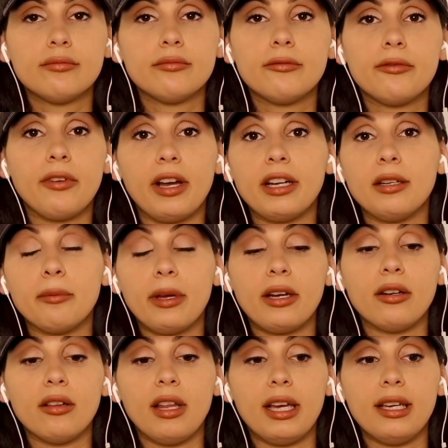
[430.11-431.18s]
find a
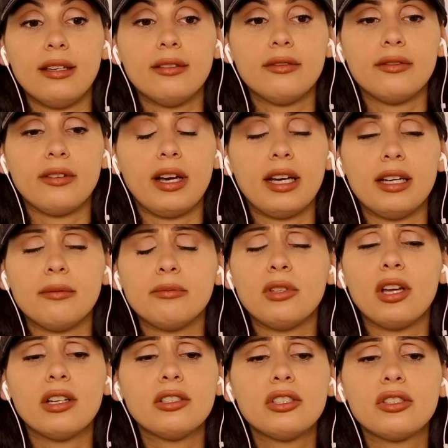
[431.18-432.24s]
better life. I'm
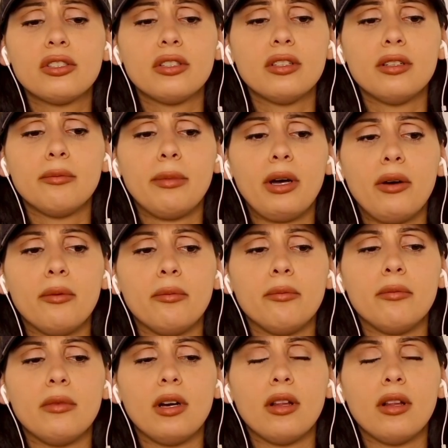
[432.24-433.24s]
not sure about